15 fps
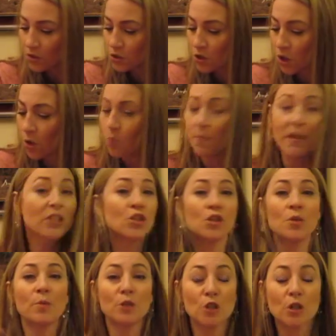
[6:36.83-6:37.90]
So make sure
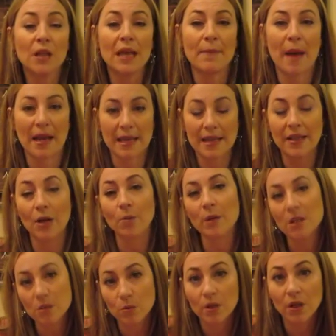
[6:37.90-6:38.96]
you put your clay back in there,
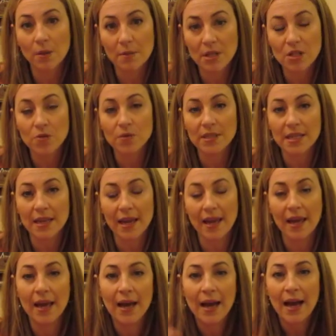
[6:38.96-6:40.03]
because we're going to be using it
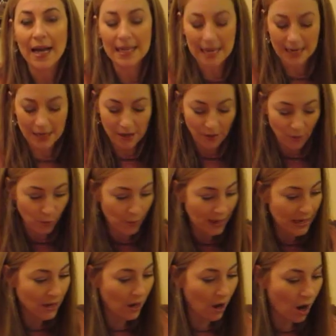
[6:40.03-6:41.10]
again another week.